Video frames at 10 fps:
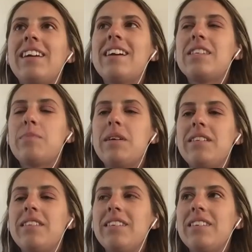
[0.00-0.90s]
has
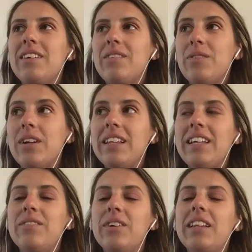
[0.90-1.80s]
been
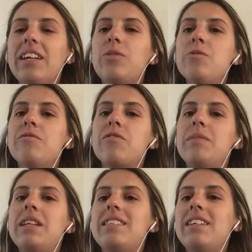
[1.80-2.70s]
really, really cool for
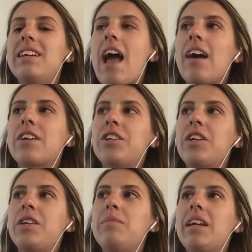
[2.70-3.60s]
me to see in
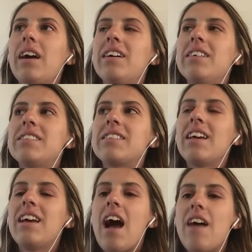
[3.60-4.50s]
action, because
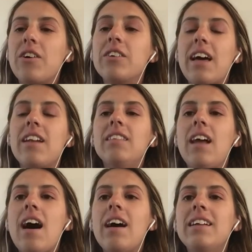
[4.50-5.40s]
I've heard that a
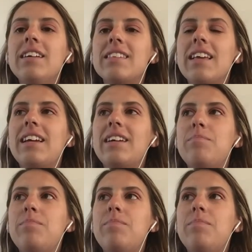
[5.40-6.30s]
lot is like,
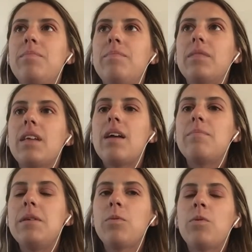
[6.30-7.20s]

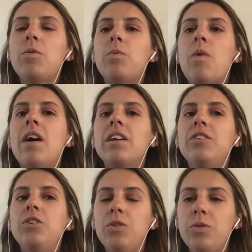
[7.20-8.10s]
people want
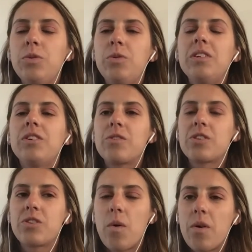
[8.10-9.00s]
you, your
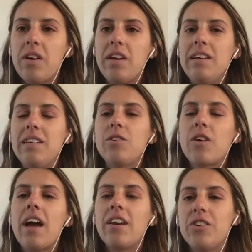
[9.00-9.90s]
story,
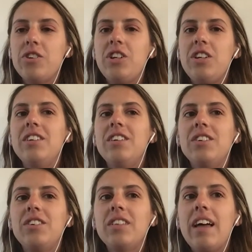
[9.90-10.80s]
your energy.
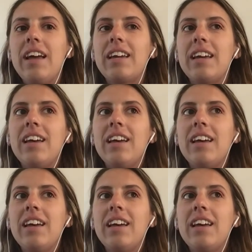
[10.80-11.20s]
Like,